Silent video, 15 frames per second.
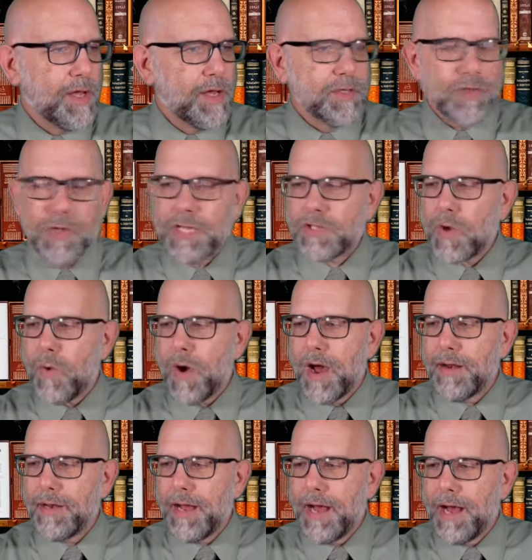So let's go
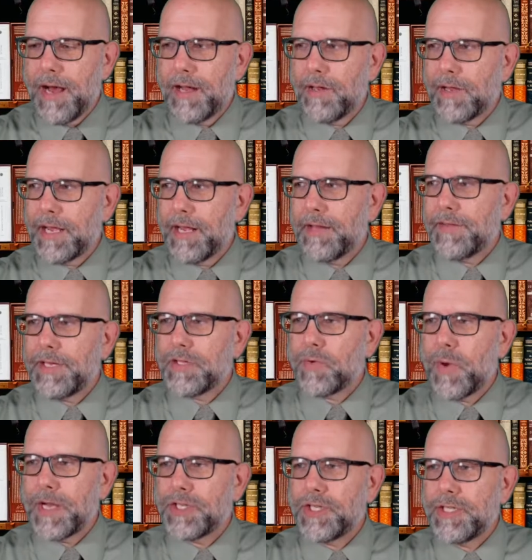on looking at these
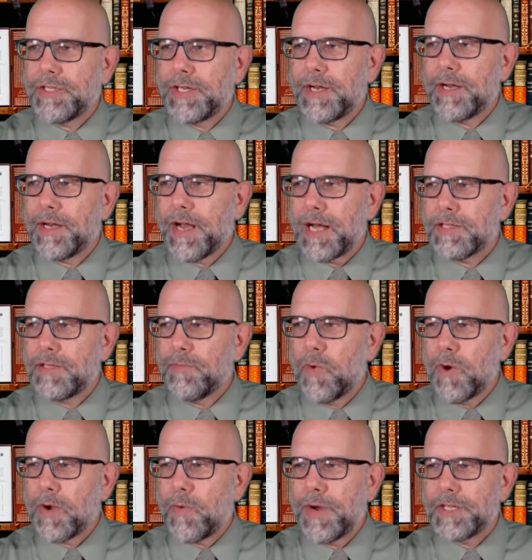questions. Got some
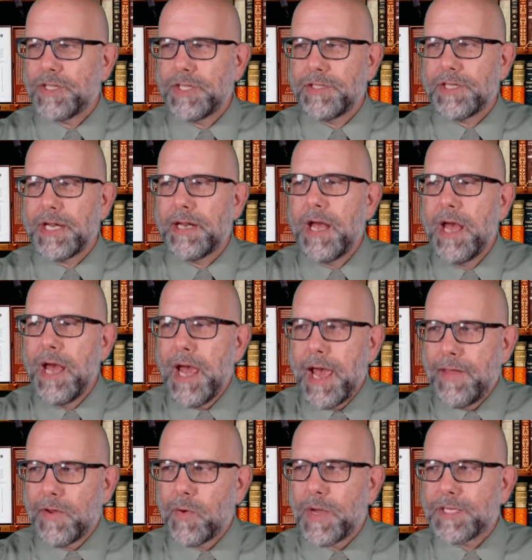more questions, and
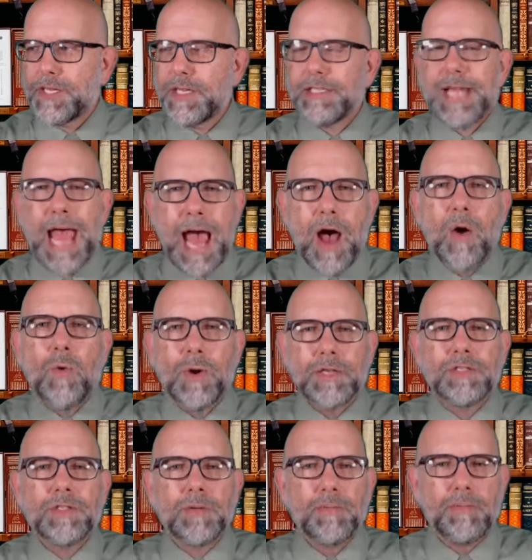the question is, how
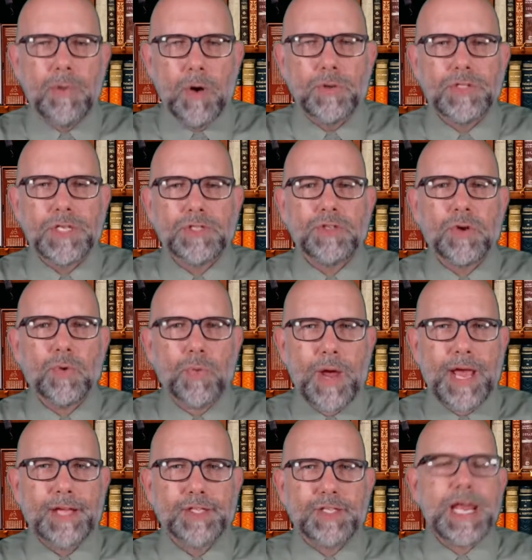was Moses
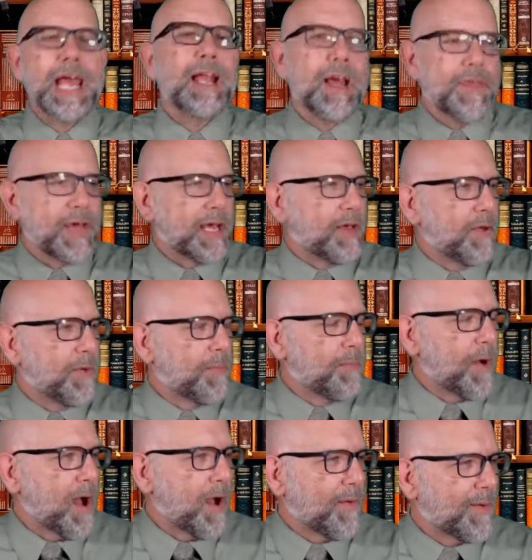raised? Dan, I think
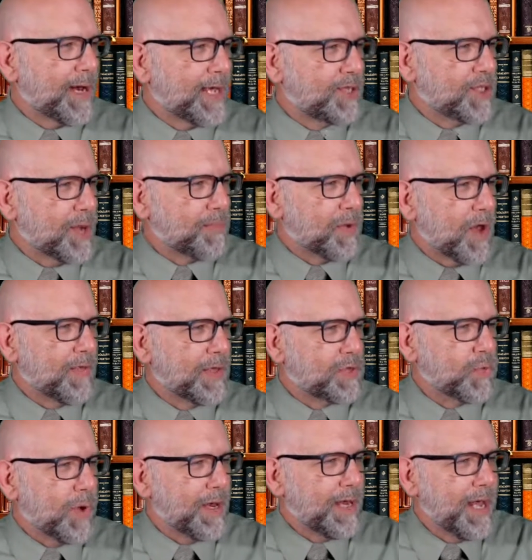you already jumped on this
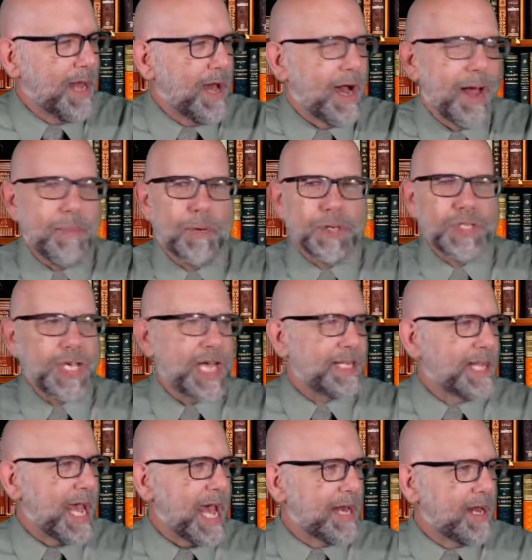one. I appreciate
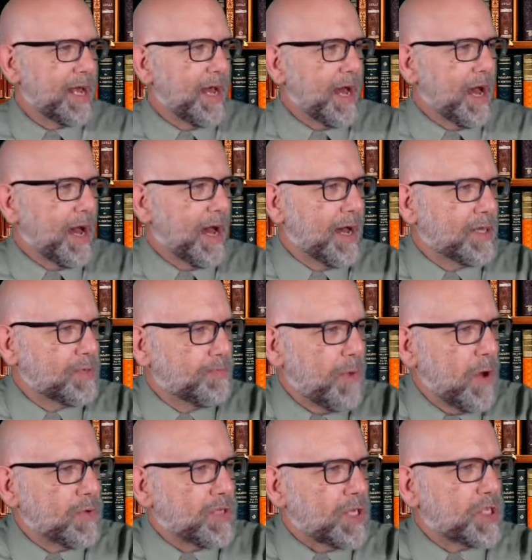that.
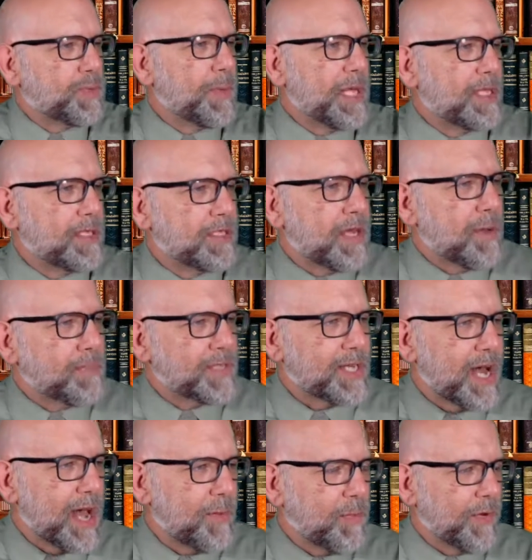Moses spent some
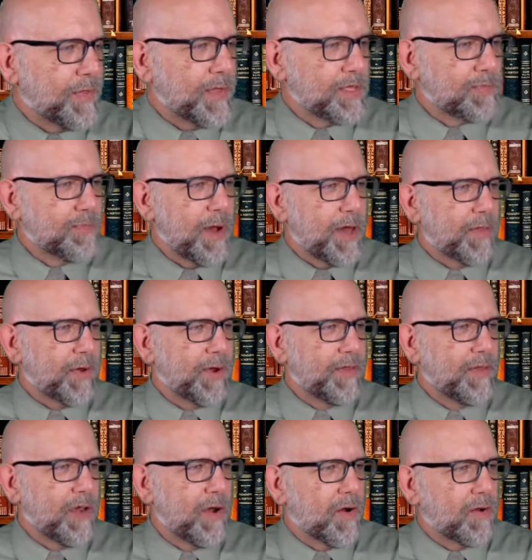time with his mother in
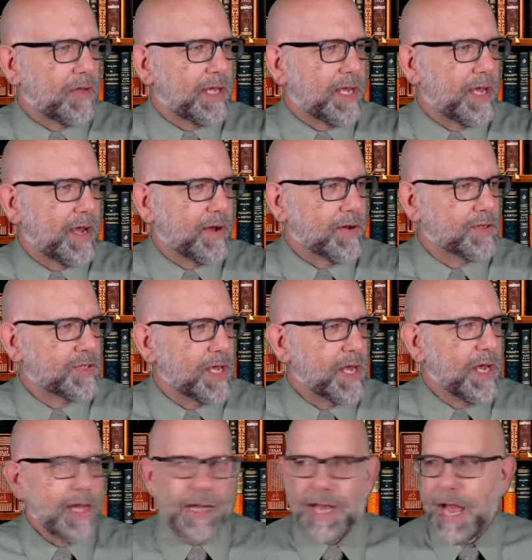the early years.
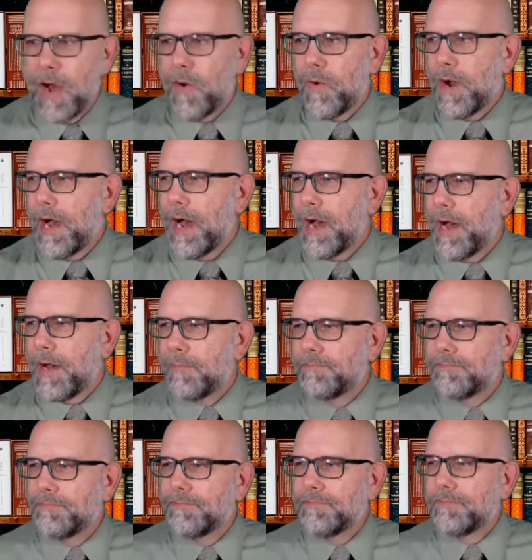Now,
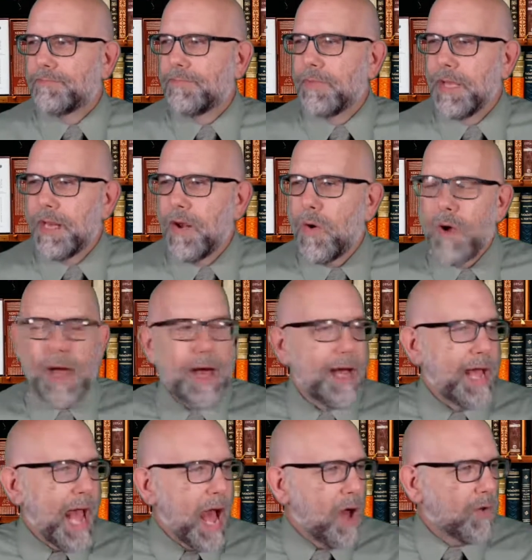
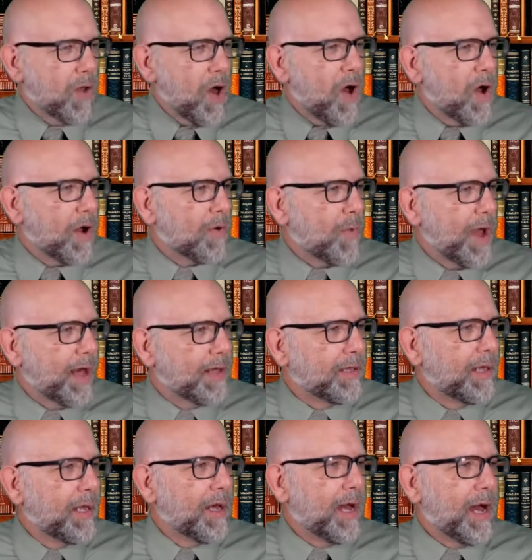how long?
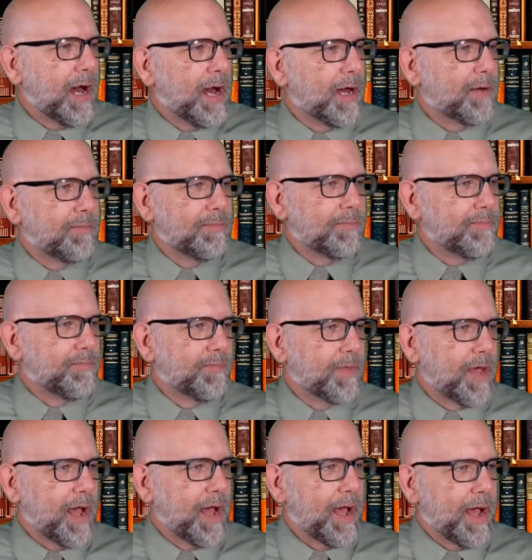Well,
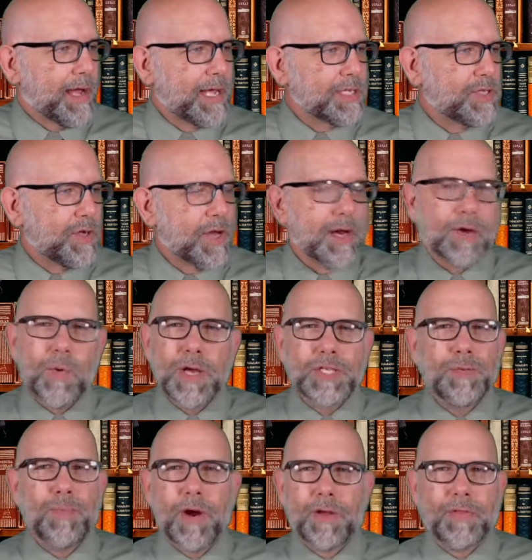I guess you got a
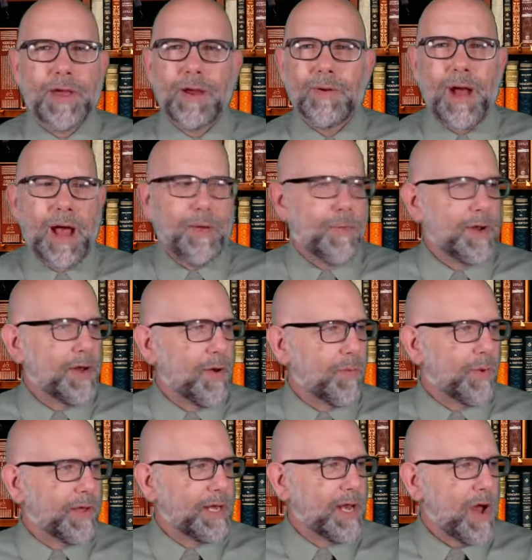question mark there. We don't
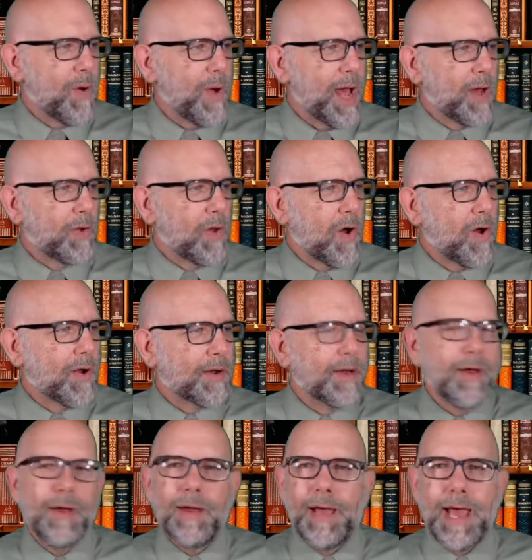really know how long,
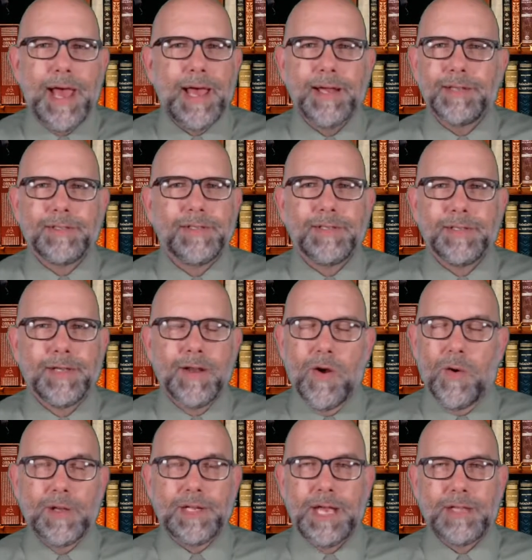and
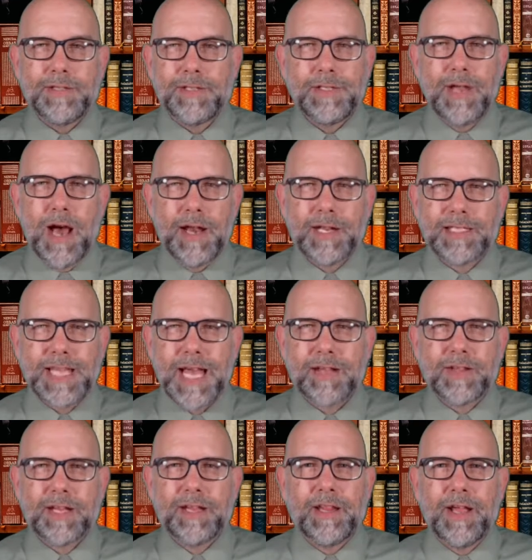it's not
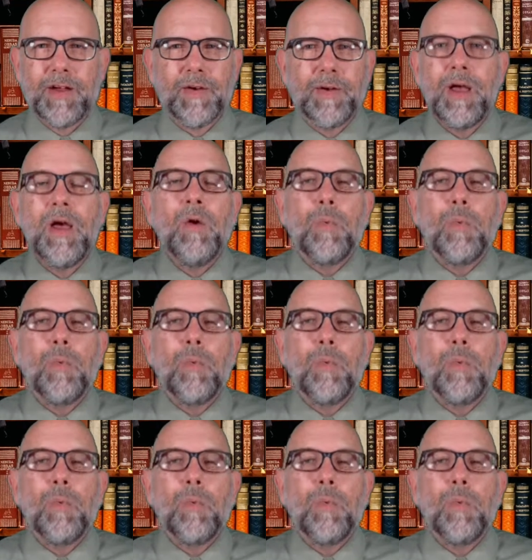exactly clear.